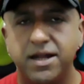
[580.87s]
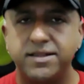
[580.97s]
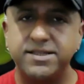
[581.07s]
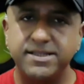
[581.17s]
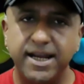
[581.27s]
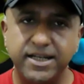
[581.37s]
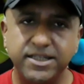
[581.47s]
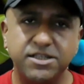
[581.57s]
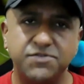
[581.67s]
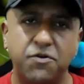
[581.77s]
The
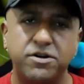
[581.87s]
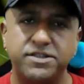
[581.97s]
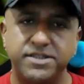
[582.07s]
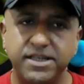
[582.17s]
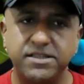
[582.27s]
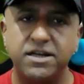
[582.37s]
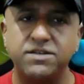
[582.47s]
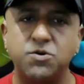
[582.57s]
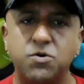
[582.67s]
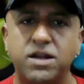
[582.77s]
Centers for Disease
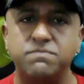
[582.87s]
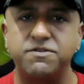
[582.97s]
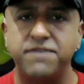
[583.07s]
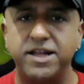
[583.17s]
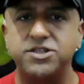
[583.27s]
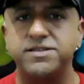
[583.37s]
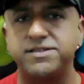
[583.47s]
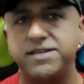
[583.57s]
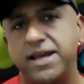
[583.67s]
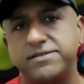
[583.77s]
Control and Prevention
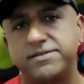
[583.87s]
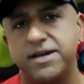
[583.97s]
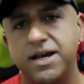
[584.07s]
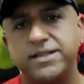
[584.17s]
says